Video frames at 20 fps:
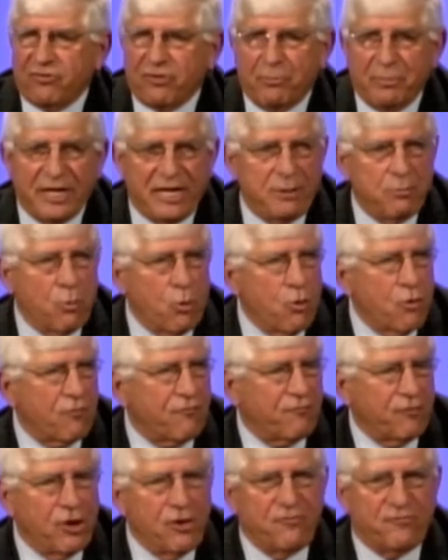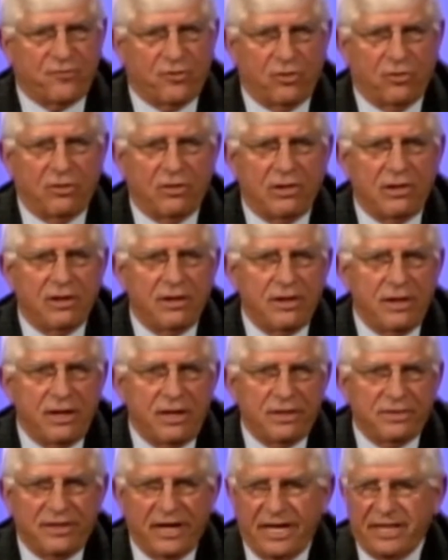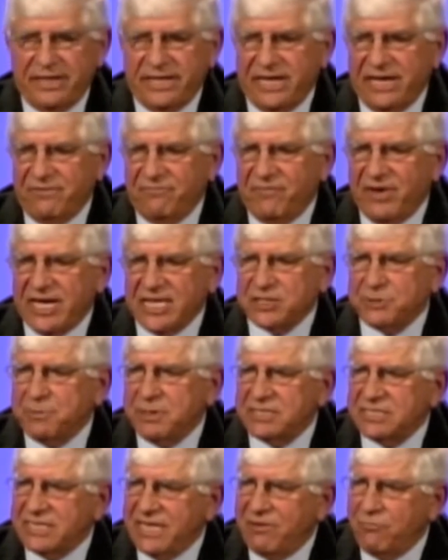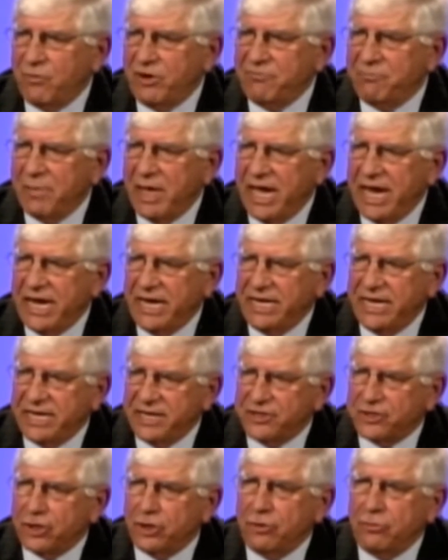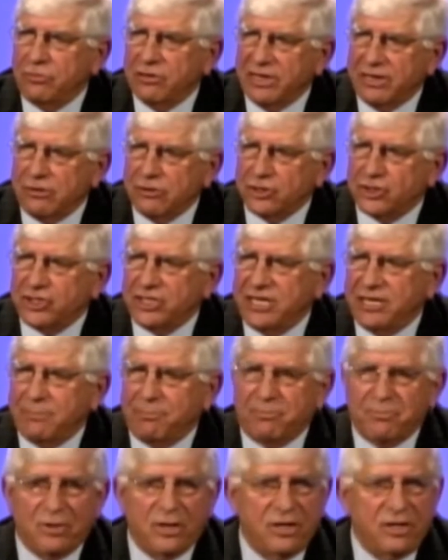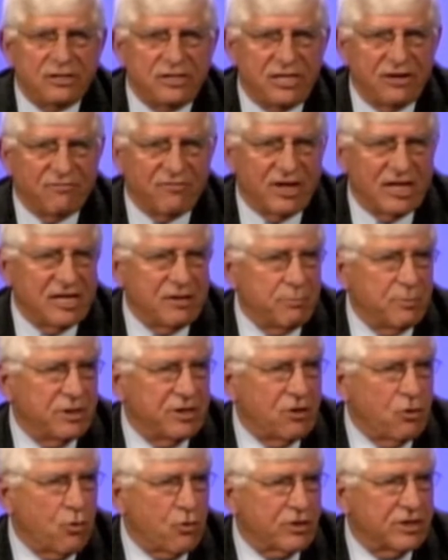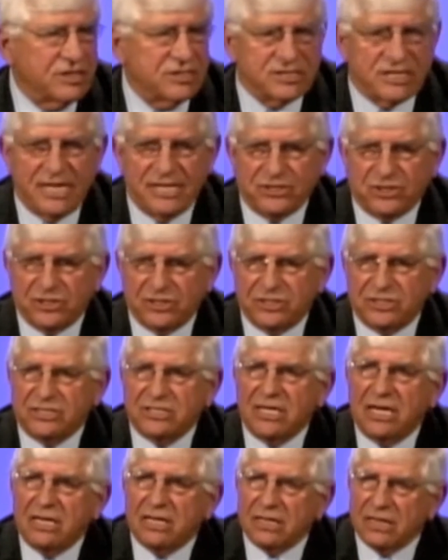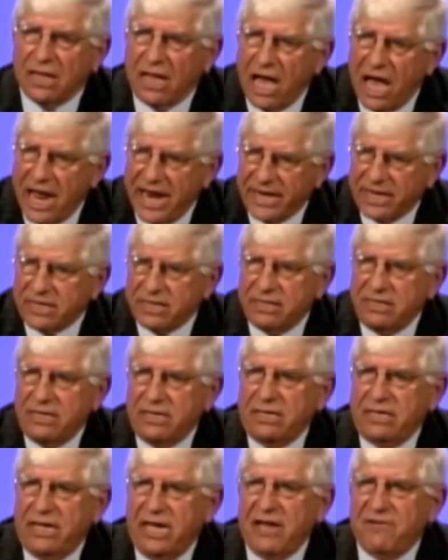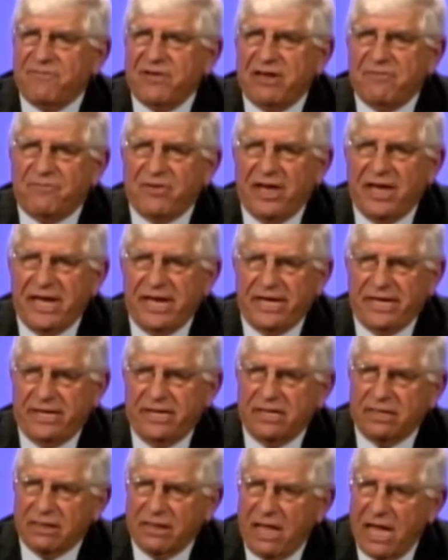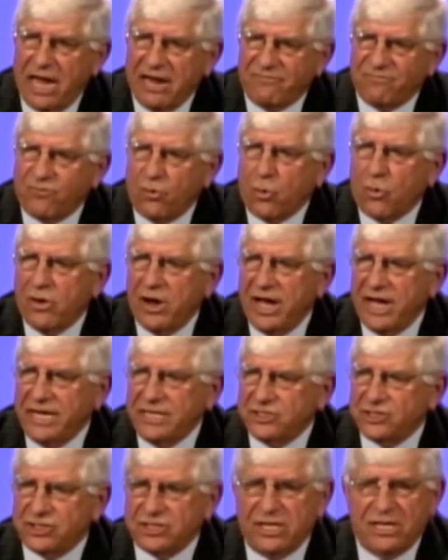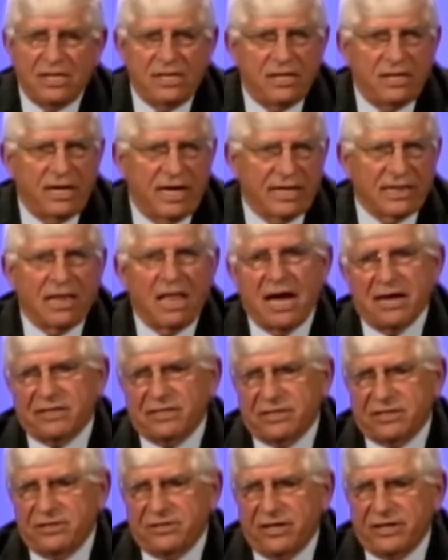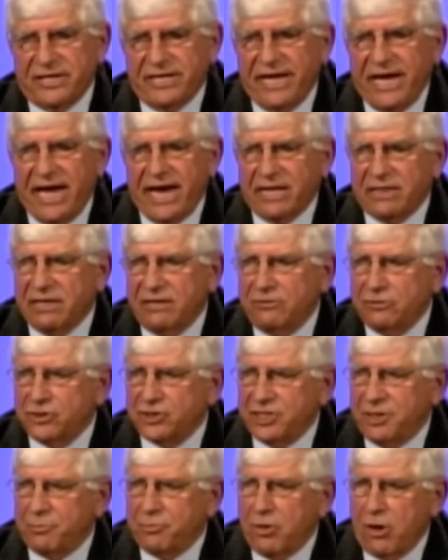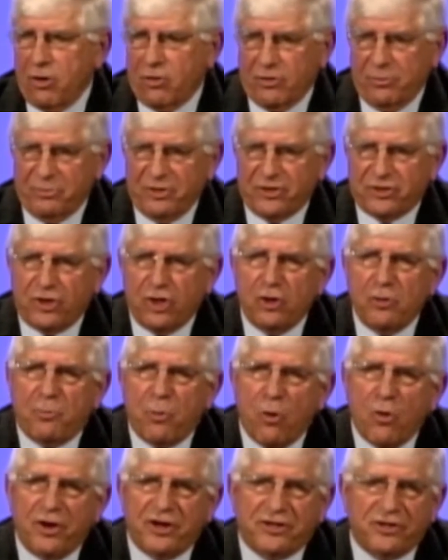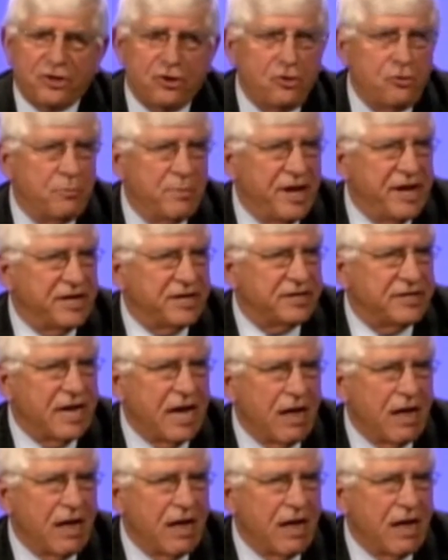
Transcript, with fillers: to be more fruitful than the investments that we've made into leadership development organizations like FFA, like 4-H, and like the Kentucky Ag Leadership Program. The $2.2 million